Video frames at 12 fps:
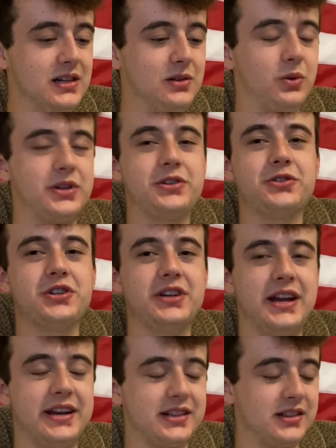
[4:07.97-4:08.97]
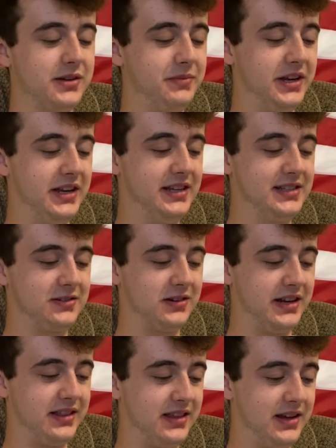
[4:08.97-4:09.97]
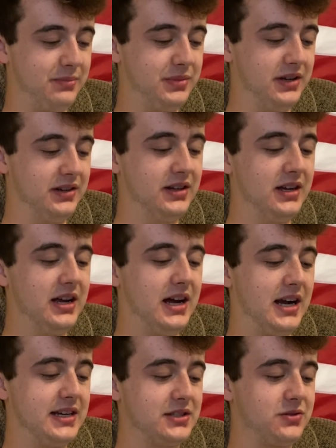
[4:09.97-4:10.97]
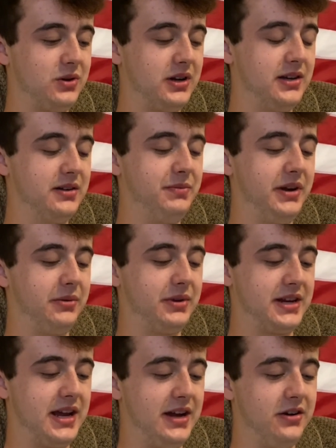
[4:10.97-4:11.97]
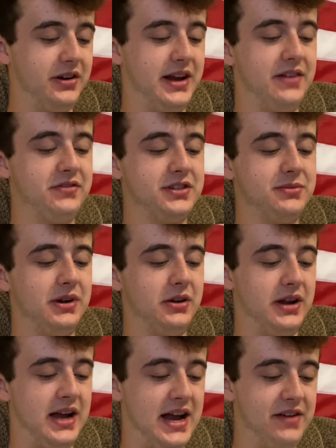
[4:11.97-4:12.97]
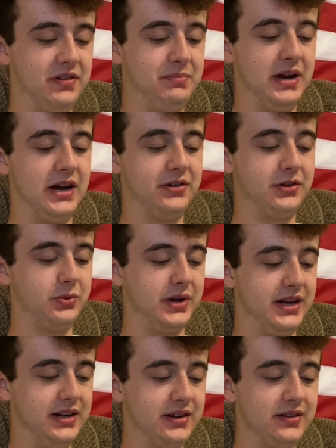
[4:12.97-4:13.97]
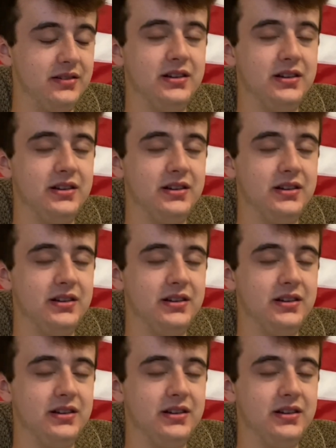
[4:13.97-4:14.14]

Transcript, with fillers: what your genetic limit is or anything, but I just want to be able to gain on average about half a pound a week.